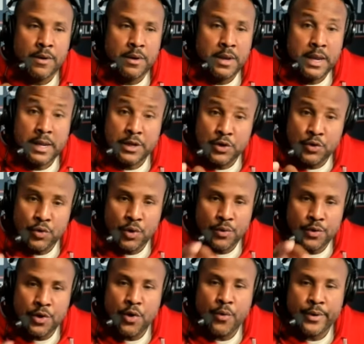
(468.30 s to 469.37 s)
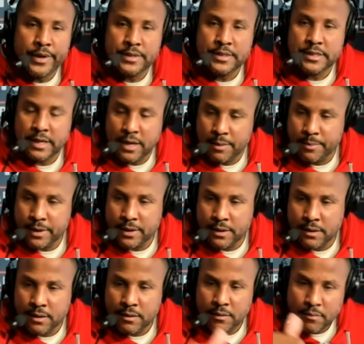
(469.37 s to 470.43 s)
and you don't know it's coming
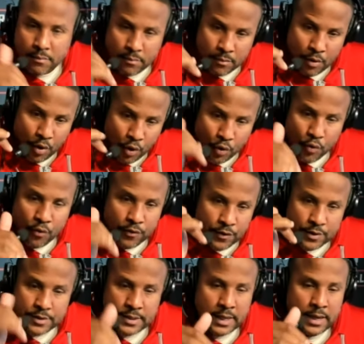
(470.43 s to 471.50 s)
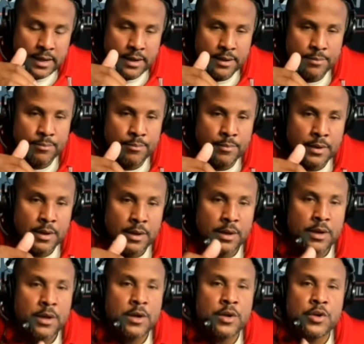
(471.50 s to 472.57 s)
over time,
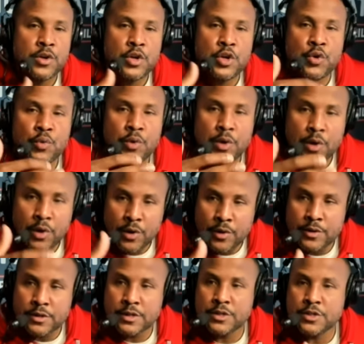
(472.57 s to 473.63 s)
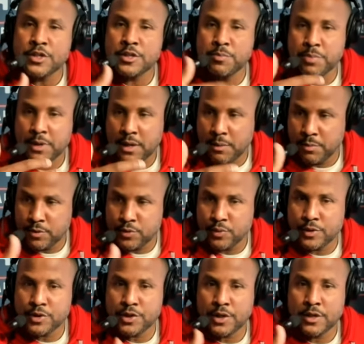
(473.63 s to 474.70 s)
you learn to just be able to
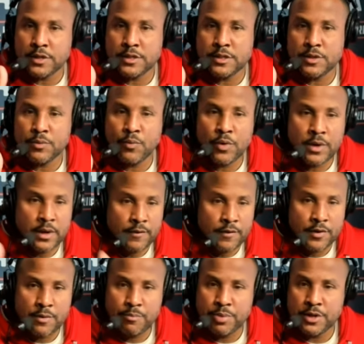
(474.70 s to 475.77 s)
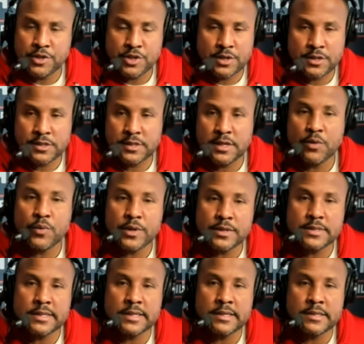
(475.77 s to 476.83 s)
adjust to whatever the pitching sequence
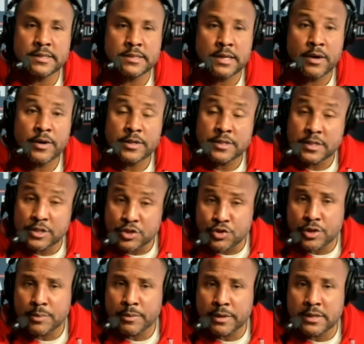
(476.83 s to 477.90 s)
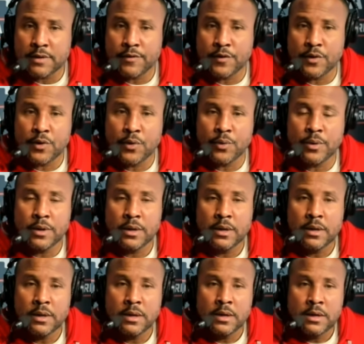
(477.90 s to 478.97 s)
is. Now, it's extremely difficult
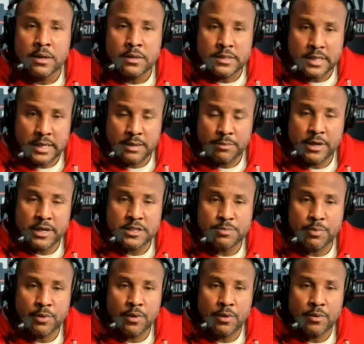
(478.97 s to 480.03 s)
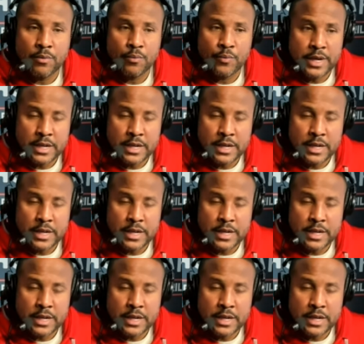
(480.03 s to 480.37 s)
to hit a baseball. We